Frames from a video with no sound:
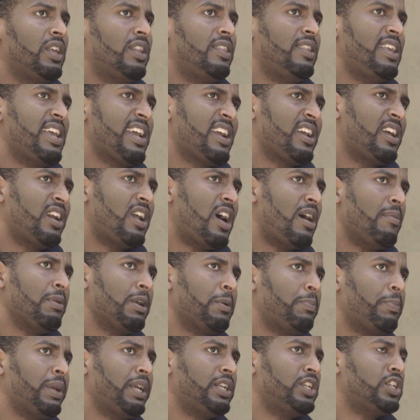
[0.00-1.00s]
The
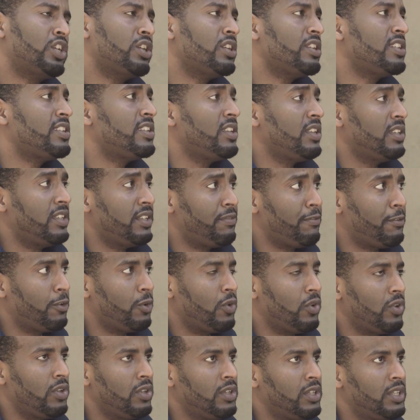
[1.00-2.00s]
economic picture is still
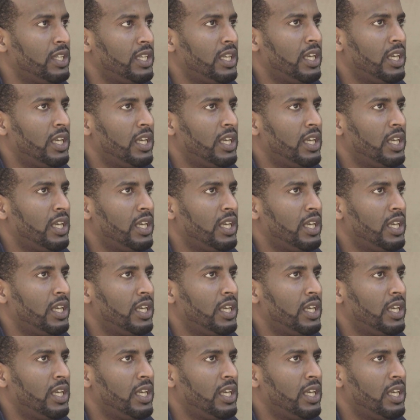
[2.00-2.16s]
difficult,